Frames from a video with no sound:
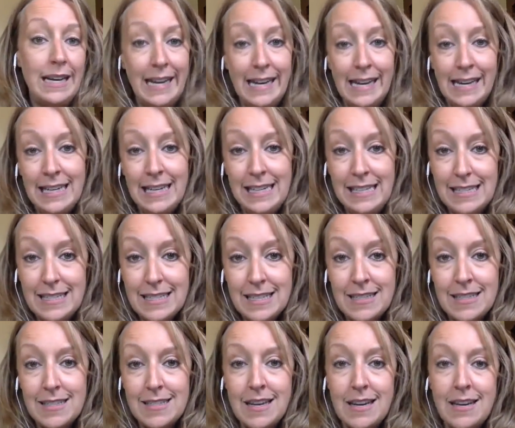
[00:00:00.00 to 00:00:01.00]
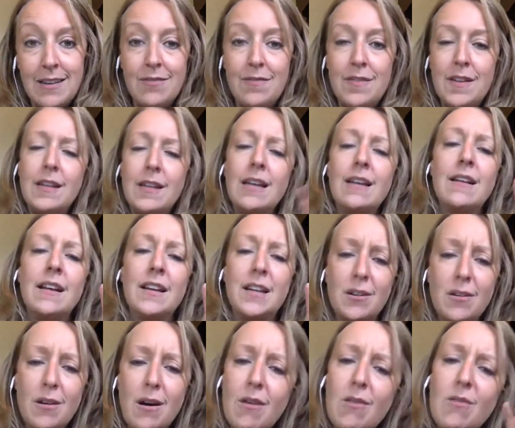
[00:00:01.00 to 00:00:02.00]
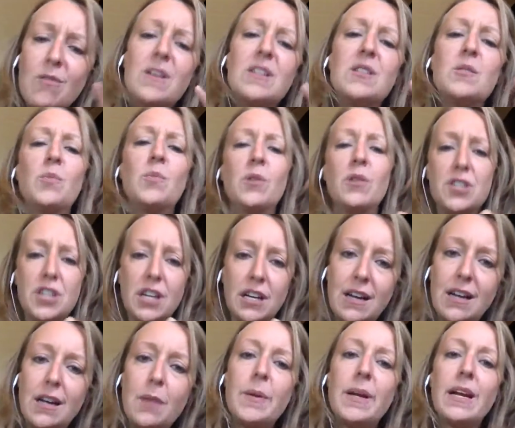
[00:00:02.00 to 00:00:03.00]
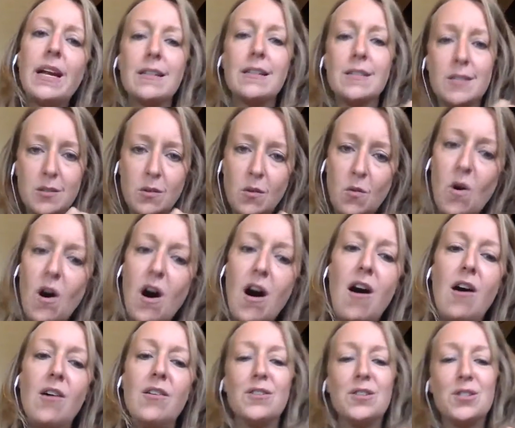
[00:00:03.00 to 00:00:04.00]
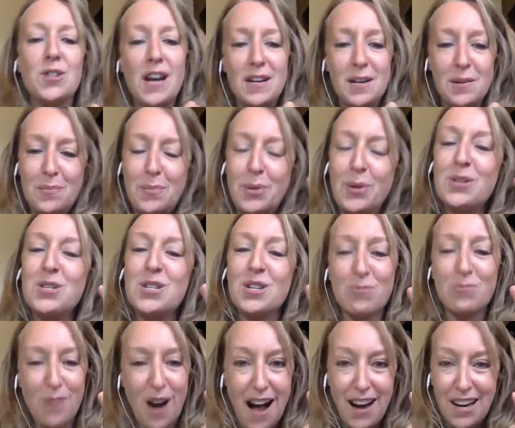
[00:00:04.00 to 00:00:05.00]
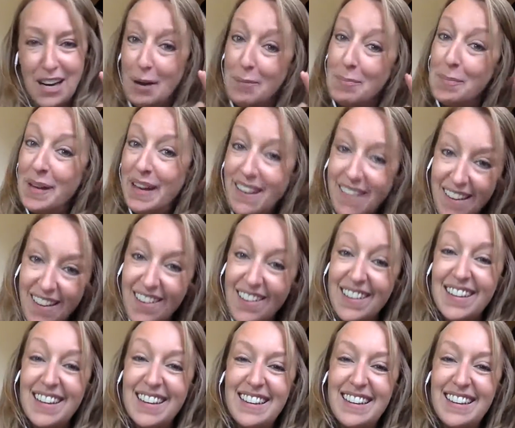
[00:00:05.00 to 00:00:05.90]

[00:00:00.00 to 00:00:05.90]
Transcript: ease instead of feeling like you're always pushing up against a wall or trying to push a rock uphill?